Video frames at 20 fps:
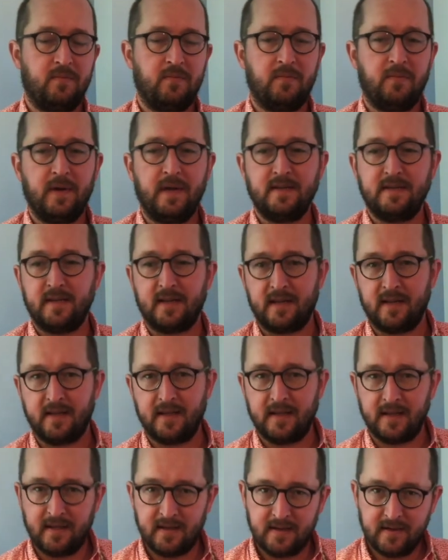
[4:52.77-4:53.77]

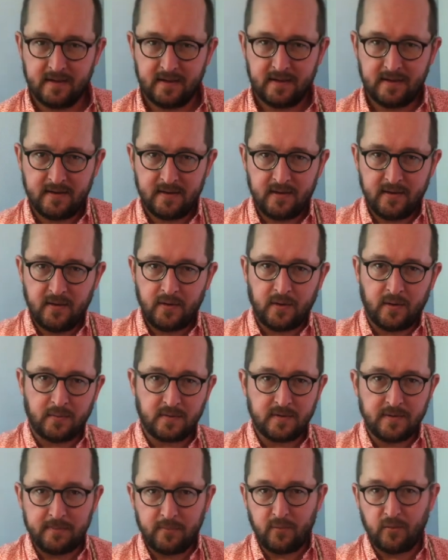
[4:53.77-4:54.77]
basically,
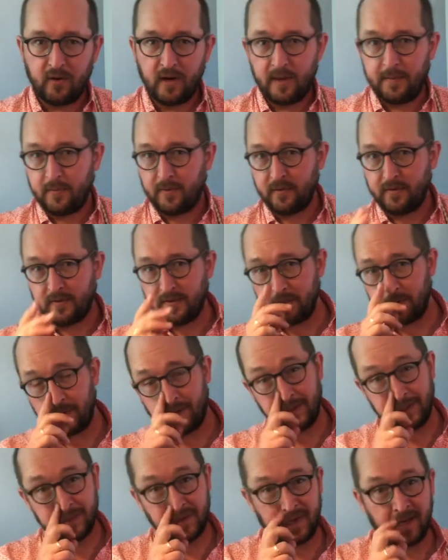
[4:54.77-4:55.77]
some parameters that we're
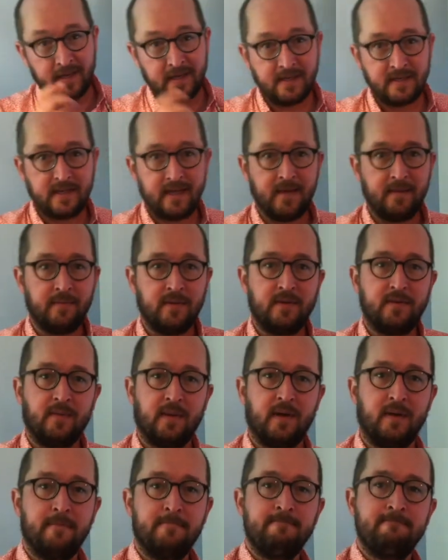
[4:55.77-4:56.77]
going to try and stay in
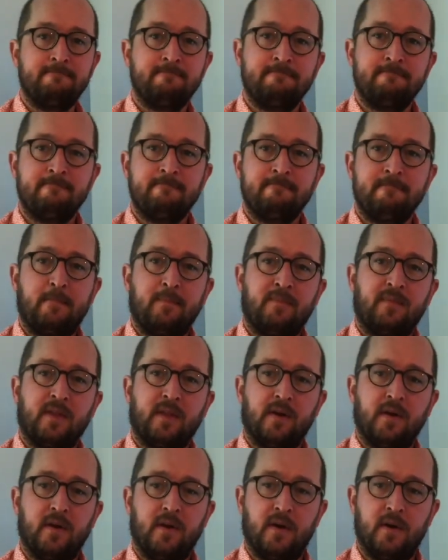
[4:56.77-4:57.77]
between.
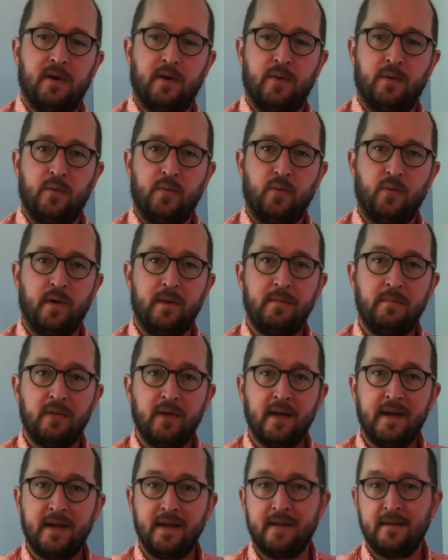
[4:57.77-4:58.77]
When
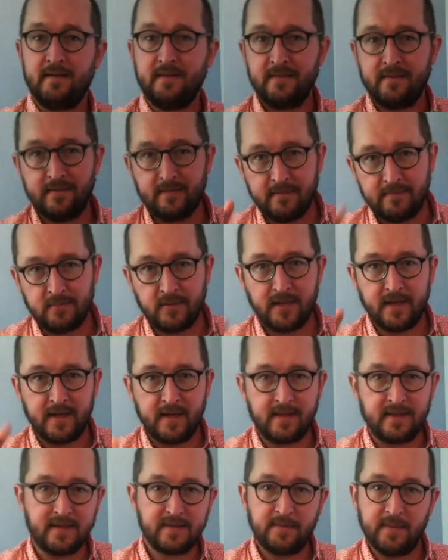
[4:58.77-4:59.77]
playing playing this